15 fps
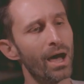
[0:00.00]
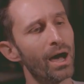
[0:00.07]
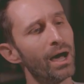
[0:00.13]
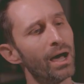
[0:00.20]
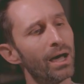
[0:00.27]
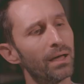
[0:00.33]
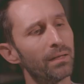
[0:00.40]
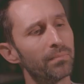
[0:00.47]

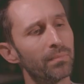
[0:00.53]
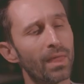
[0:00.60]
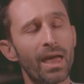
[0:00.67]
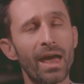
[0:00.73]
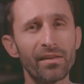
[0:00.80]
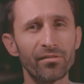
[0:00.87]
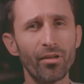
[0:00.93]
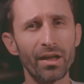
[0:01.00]
Uh,
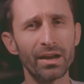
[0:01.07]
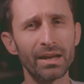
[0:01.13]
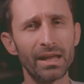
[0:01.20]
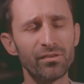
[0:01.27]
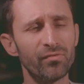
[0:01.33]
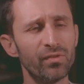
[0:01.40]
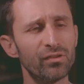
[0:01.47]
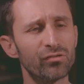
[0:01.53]
has a lot of
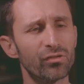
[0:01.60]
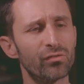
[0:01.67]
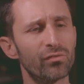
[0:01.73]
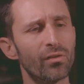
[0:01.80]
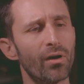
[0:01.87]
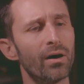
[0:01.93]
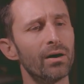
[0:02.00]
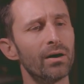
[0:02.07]
nice
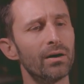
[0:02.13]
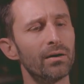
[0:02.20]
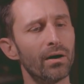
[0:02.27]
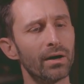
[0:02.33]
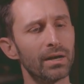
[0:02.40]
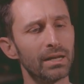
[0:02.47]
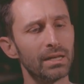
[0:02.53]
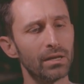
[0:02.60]
features uh,
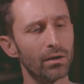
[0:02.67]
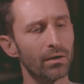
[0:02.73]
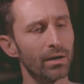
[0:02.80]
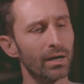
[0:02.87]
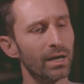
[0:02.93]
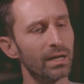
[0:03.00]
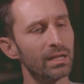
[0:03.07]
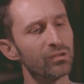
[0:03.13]
on it here. Uh,